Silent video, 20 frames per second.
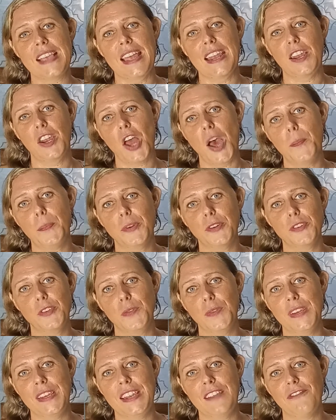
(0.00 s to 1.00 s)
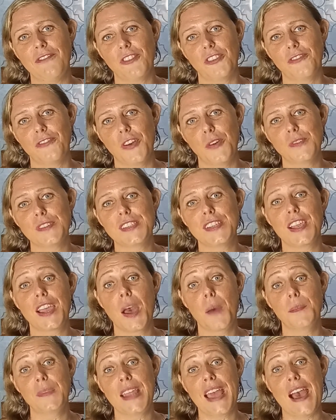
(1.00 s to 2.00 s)
and an opportunity for folks to
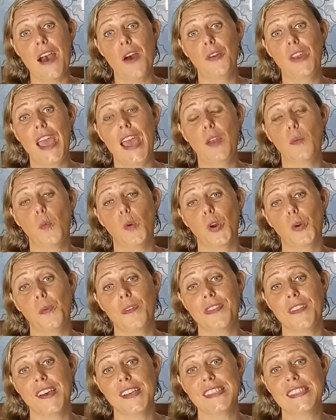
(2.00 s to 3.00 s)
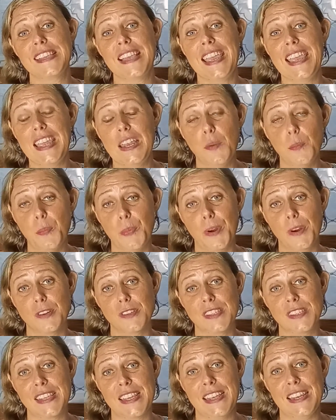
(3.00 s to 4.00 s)
come down and work with us in
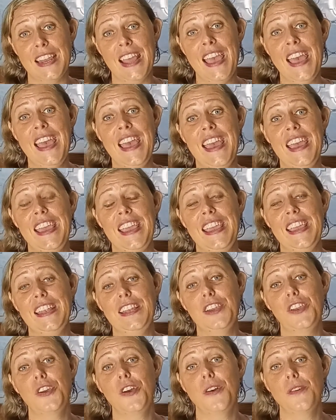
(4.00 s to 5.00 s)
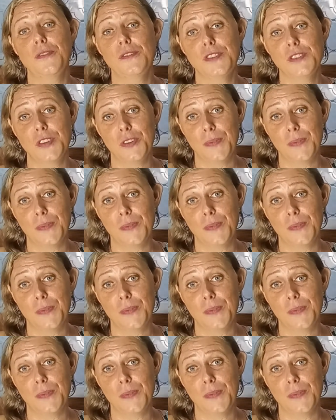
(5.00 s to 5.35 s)
person in Costa